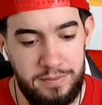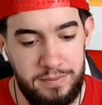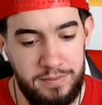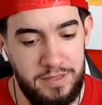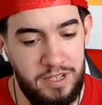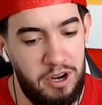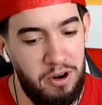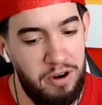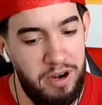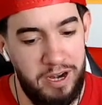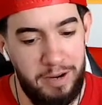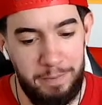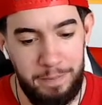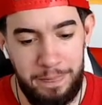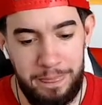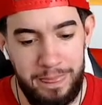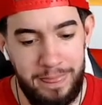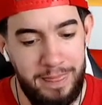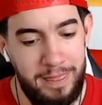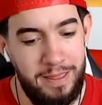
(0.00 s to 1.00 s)
All right.
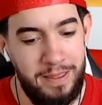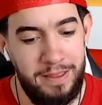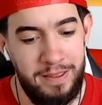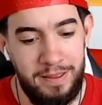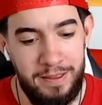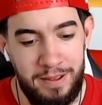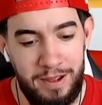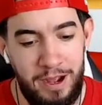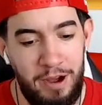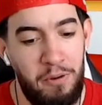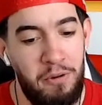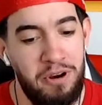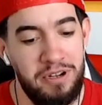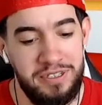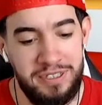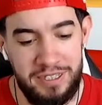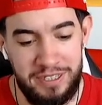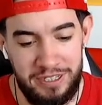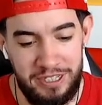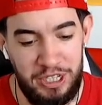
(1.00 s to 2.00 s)
I want
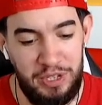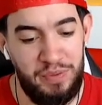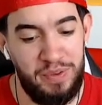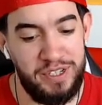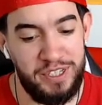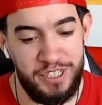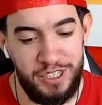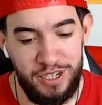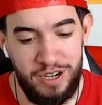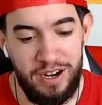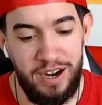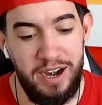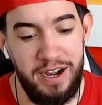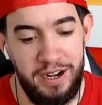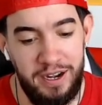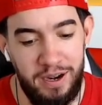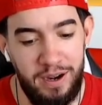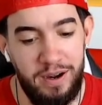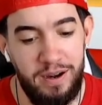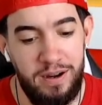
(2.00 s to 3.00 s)
to see the defense shine
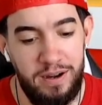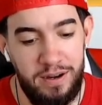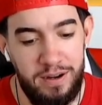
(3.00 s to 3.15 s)
here.